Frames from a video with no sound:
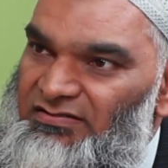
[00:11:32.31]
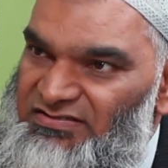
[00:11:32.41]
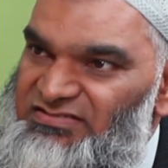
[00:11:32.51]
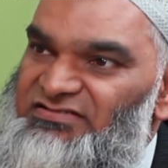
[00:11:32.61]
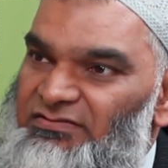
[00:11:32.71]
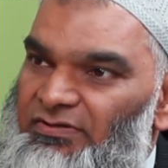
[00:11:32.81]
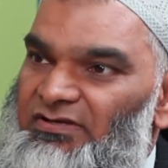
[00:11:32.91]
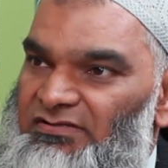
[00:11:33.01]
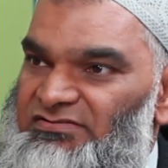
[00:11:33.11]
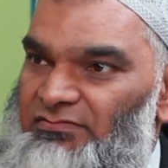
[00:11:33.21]
this is the way
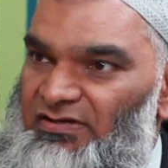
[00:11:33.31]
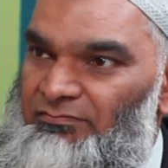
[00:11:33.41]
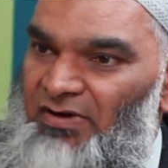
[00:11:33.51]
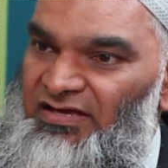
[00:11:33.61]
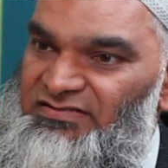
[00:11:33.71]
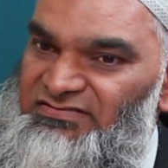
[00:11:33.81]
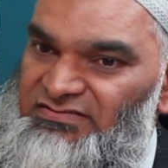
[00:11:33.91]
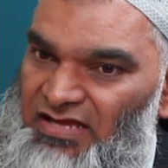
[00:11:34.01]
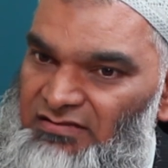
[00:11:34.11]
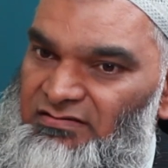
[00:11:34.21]
to do it, by
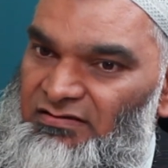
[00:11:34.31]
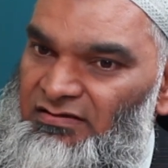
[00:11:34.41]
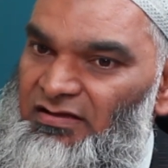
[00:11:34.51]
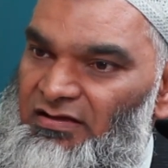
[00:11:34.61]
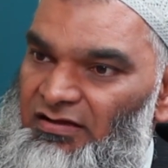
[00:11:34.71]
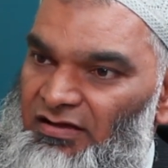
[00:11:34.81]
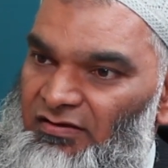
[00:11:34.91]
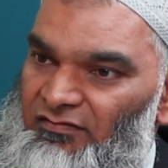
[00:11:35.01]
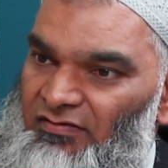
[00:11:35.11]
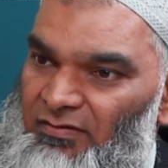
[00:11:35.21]
standing
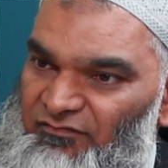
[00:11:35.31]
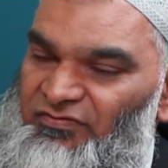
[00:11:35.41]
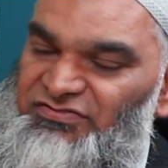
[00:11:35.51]
up for